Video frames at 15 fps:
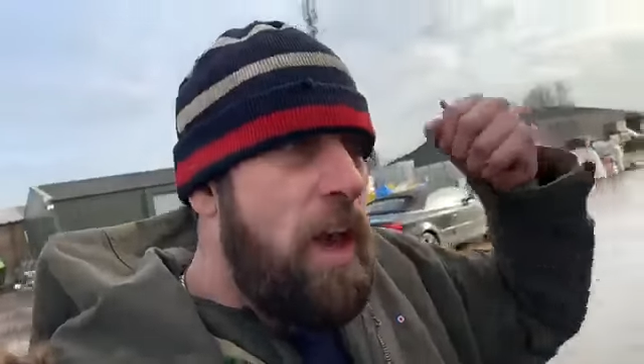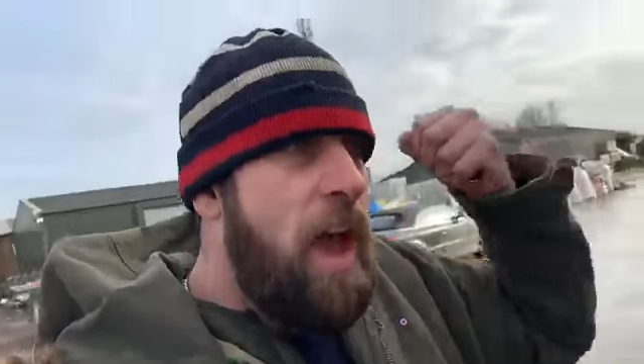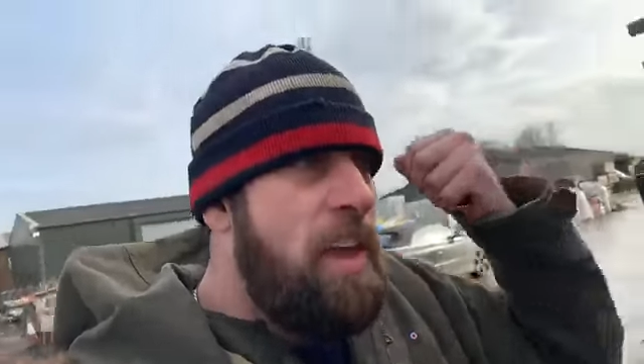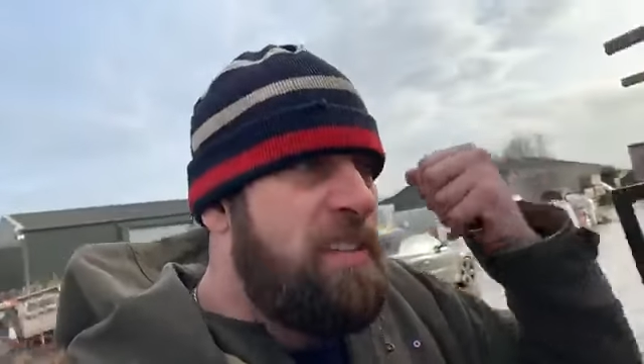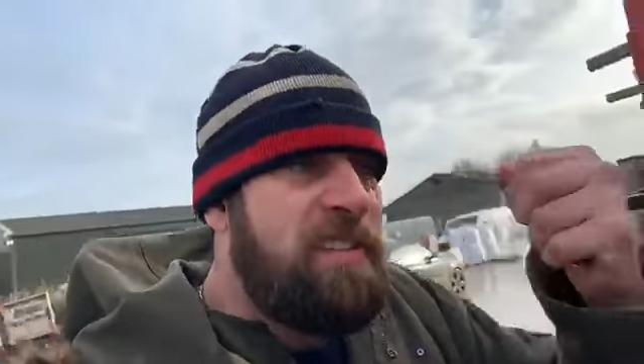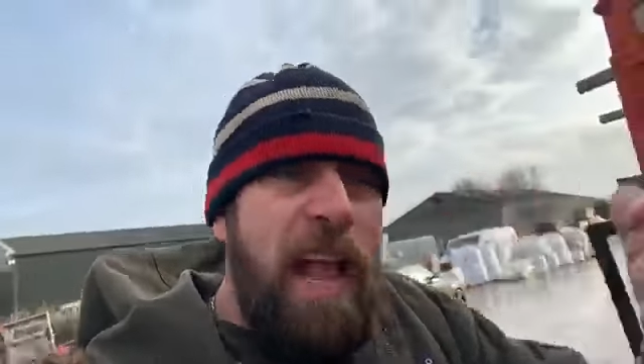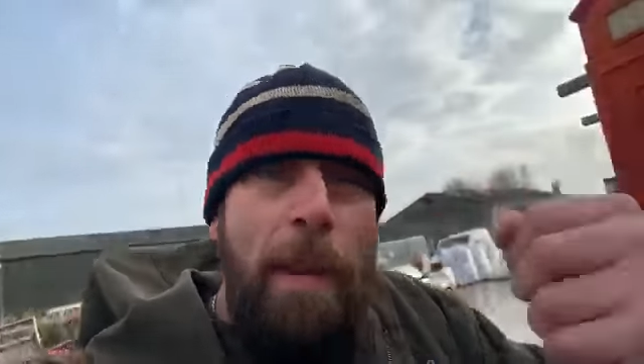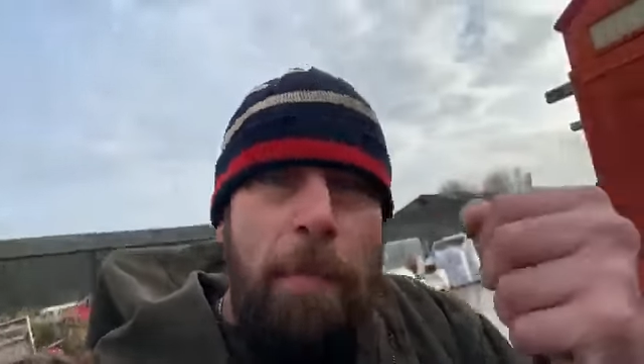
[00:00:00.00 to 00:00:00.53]
A
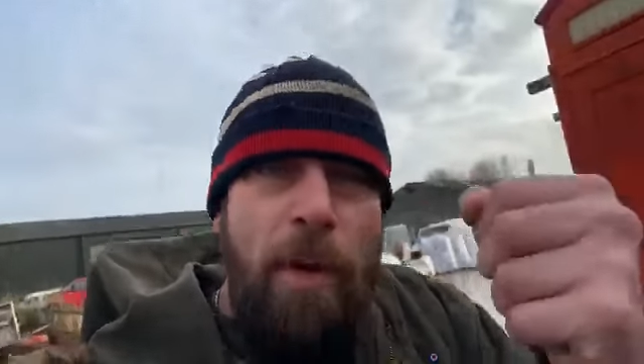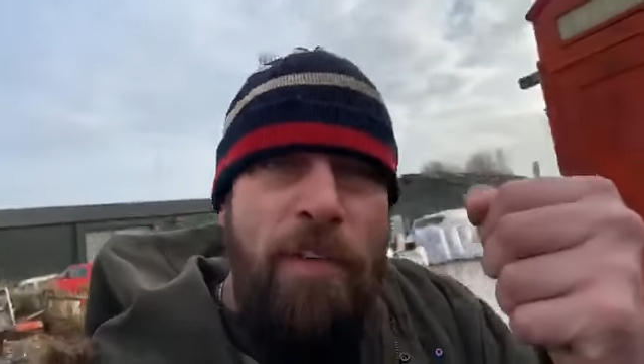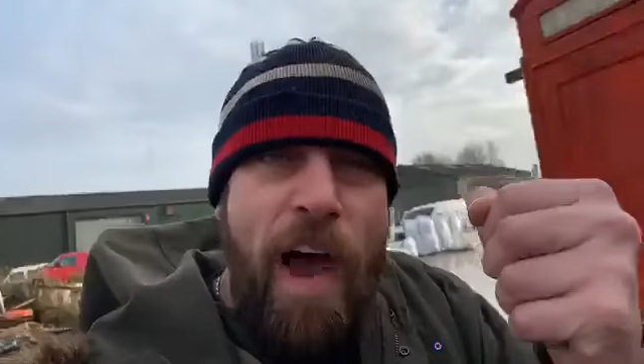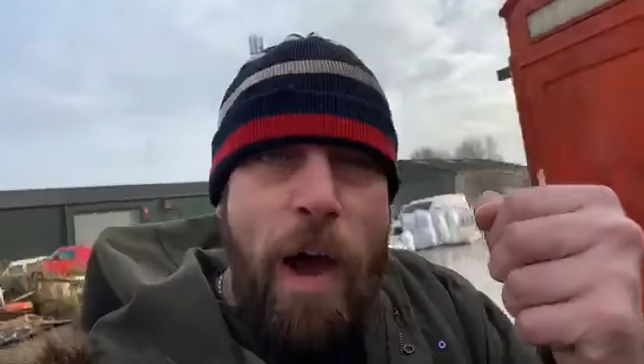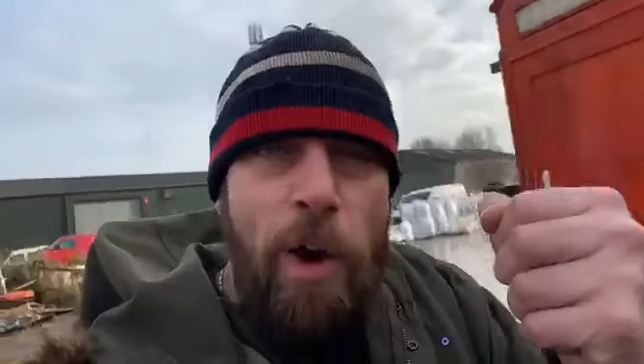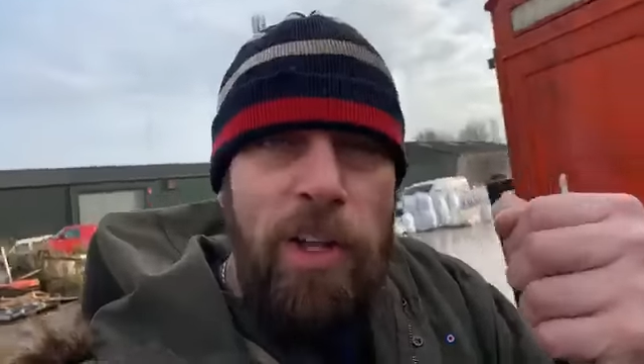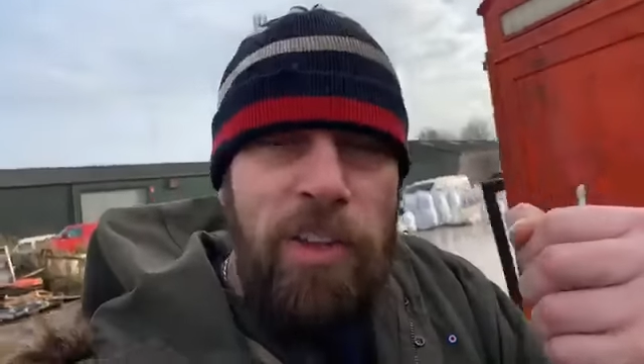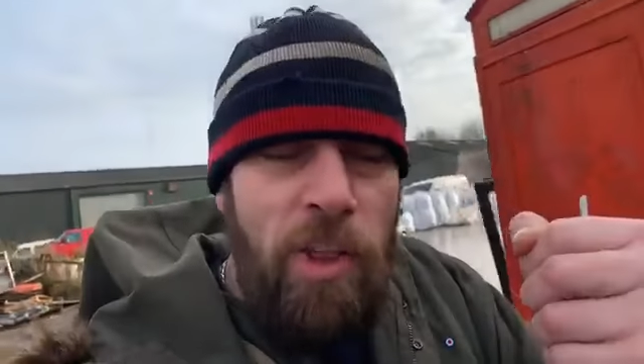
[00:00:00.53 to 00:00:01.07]
stamp of
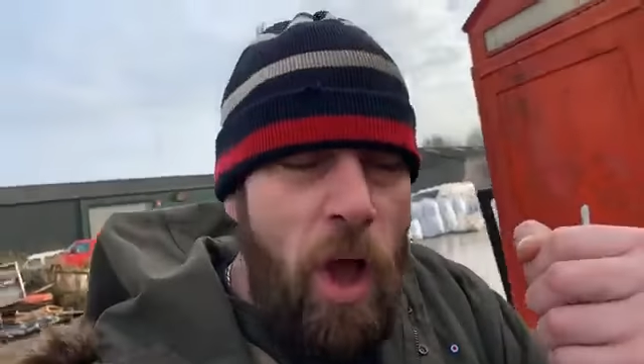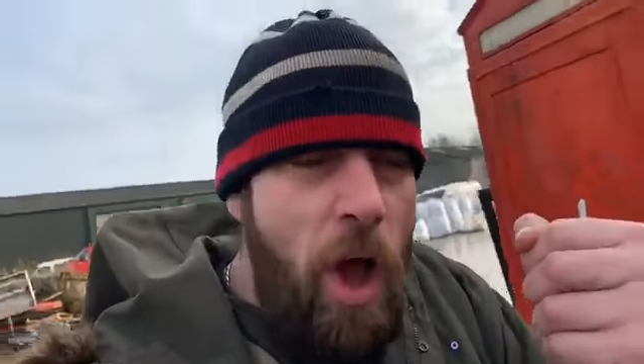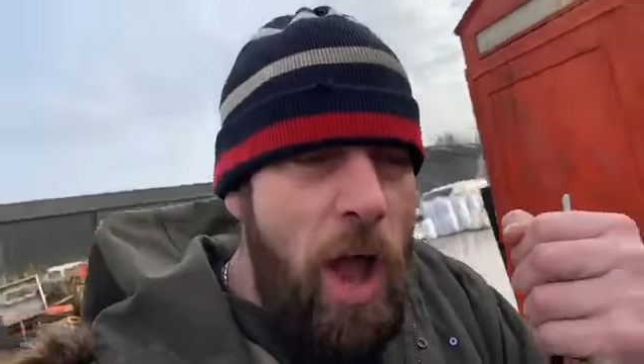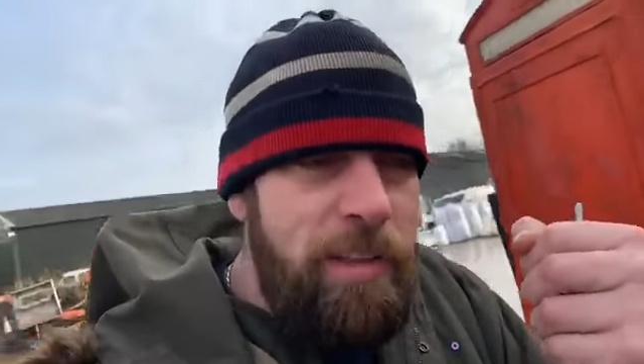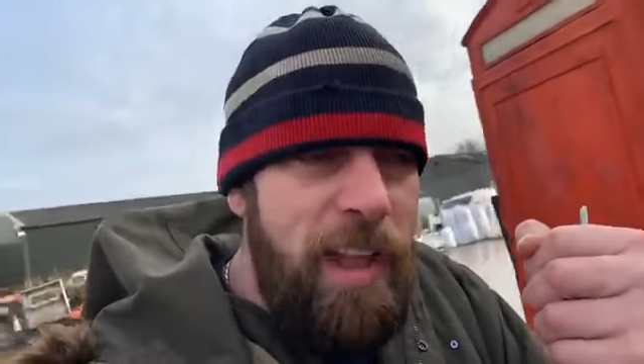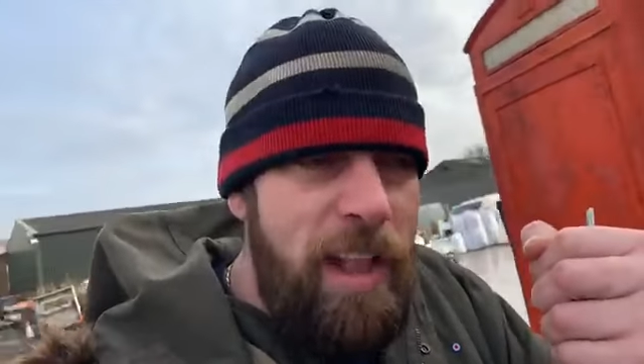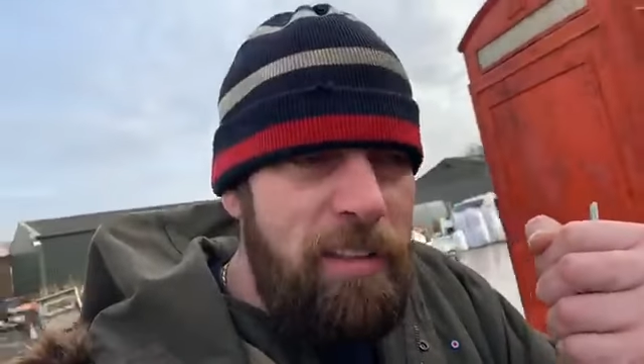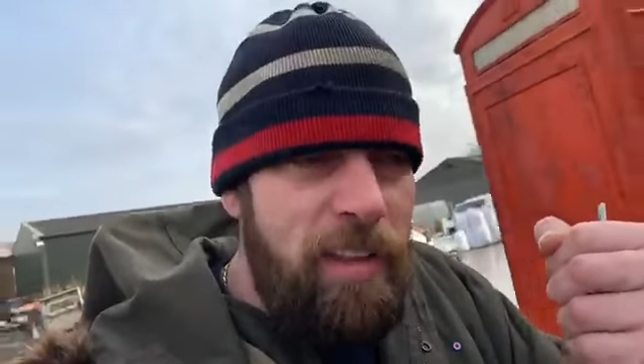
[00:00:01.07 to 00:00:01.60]
our
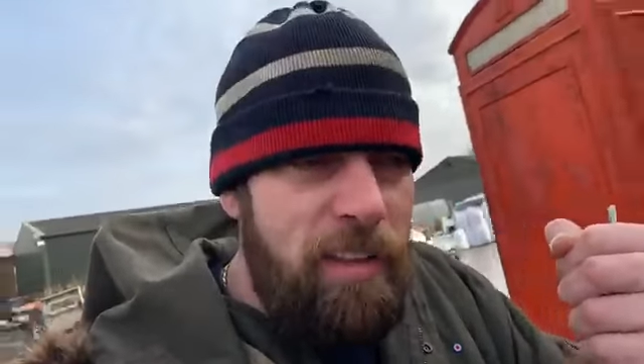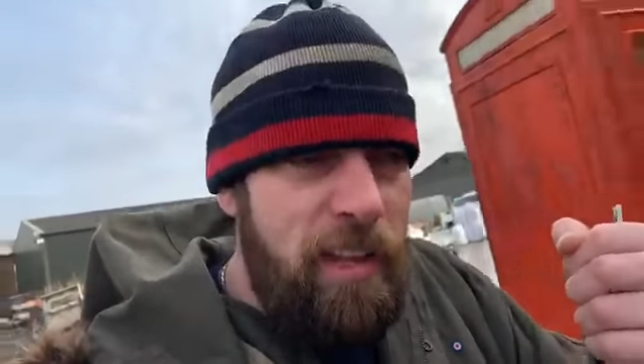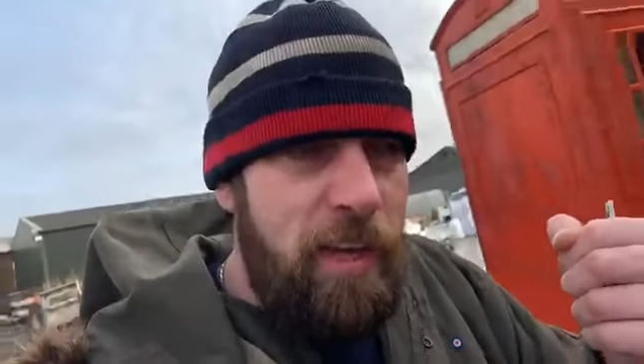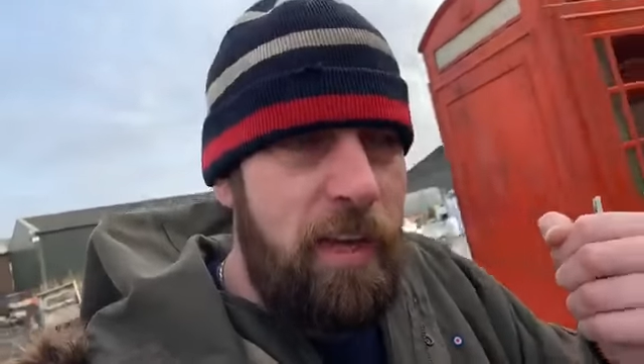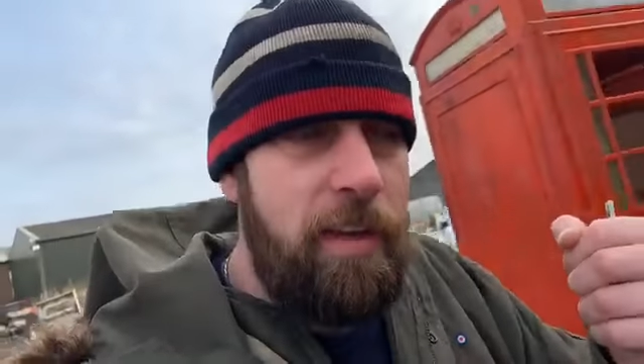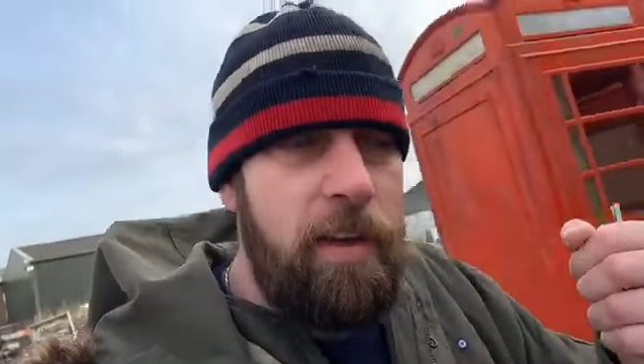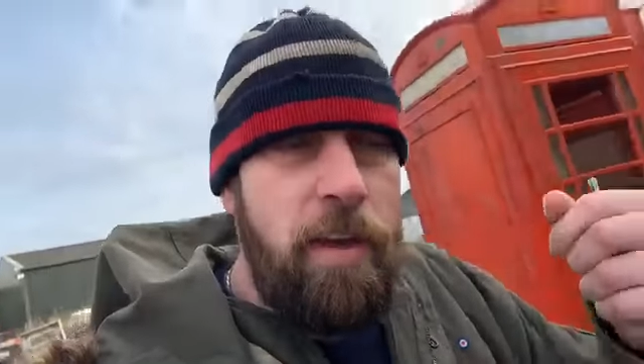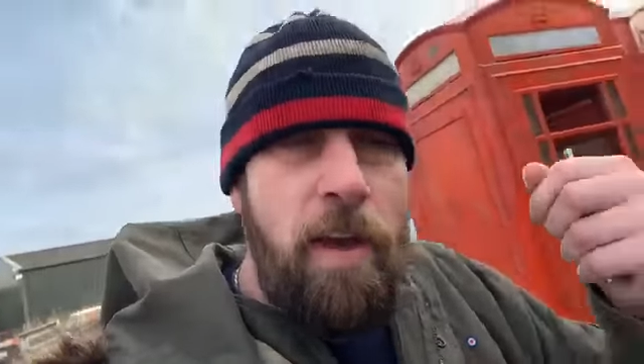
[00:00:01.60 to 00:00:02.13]
identity.